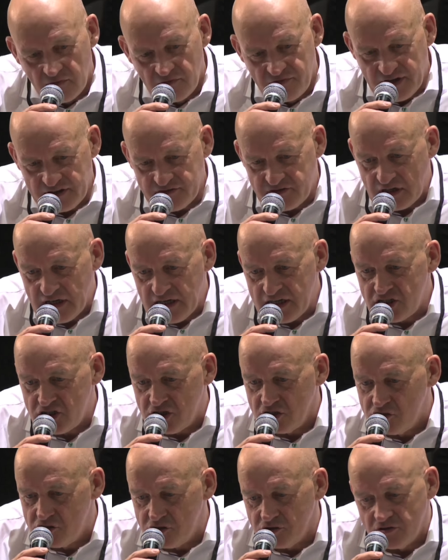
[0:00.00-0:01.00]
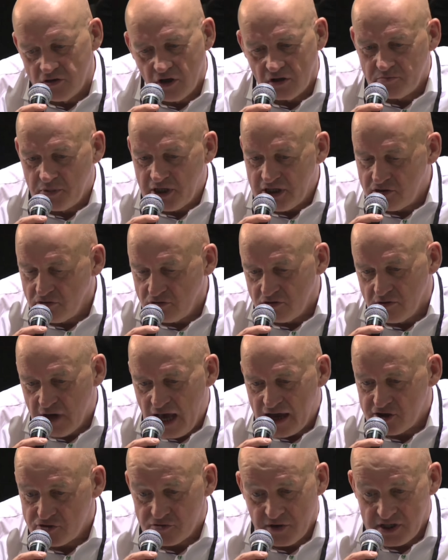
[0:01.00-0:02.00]
Ventilation should not be to the
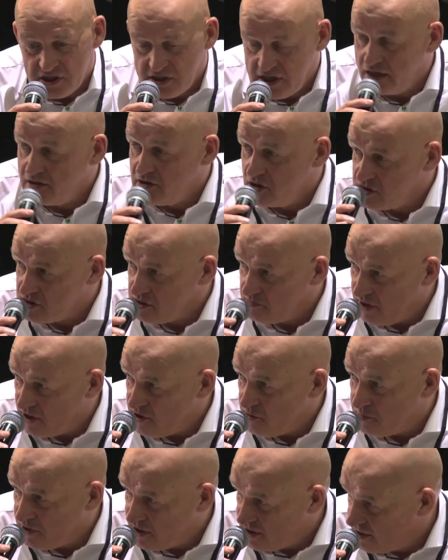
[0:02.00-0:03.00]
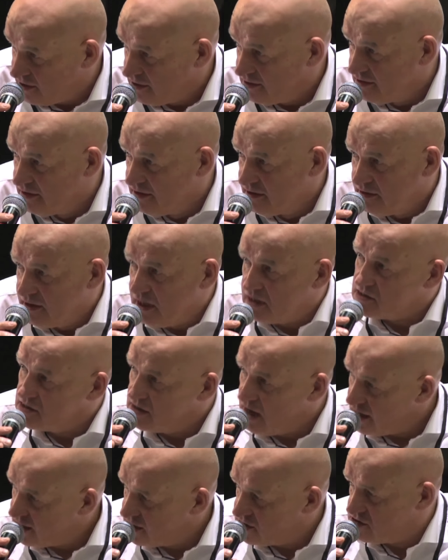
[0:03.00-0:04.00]
ASHRAE standards in my opinion. That's
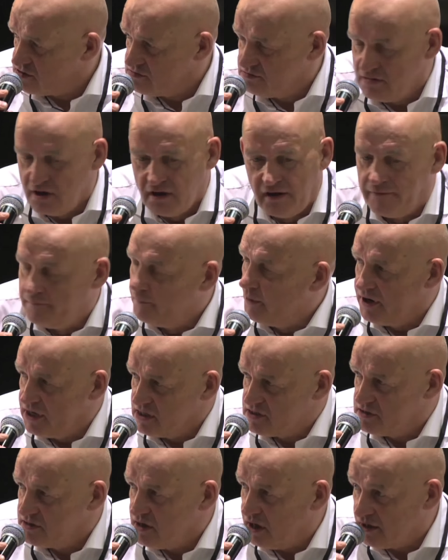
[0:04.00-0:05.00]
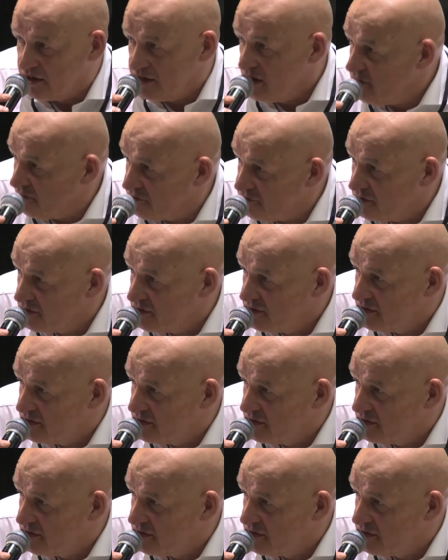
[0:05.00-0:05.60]
nice, but that's not enough.